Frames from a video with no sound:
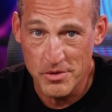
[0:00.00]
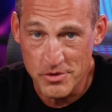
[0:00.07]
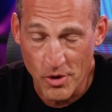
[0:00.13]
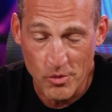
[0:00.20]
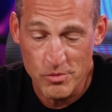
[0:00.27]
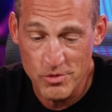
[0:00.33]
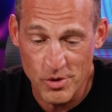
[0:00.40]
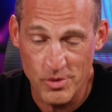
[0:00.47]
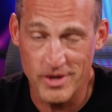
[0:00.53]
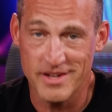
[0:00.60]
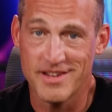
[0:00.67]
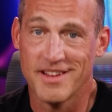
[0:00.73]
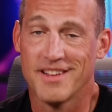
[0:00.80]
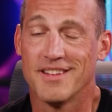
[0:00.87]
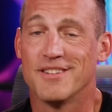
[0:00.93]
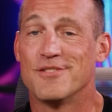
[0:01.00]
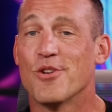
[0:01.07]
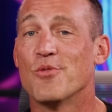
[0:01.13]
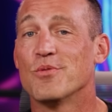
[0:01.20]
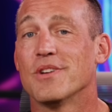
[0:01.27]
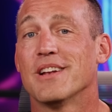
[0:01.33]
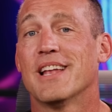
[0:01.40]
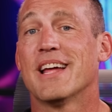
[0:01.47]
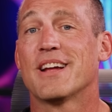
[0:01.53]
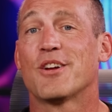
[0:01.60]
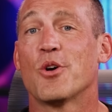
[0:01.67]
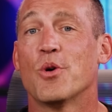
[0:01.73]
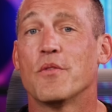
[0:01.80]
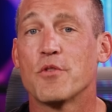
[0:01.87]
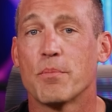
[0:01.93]
Don't do it. Don't let
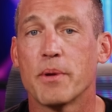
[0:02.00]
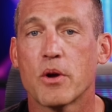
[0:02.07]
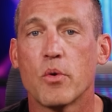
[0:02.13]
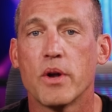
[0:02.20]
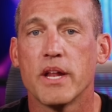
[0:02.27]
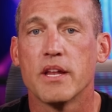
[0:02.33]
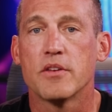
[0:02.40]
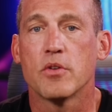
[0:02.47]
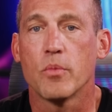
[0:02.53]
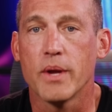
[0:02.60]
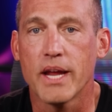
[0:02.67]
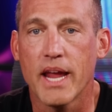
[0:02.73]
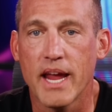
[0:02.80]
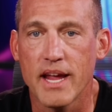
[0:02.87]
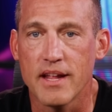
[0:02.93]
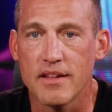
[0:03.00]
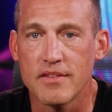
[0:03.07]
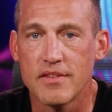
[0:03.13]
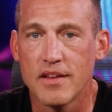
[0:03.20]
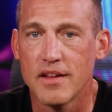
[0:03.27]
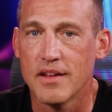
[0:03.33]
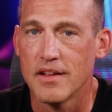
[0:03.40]
go of your Bitcoin into weak hands.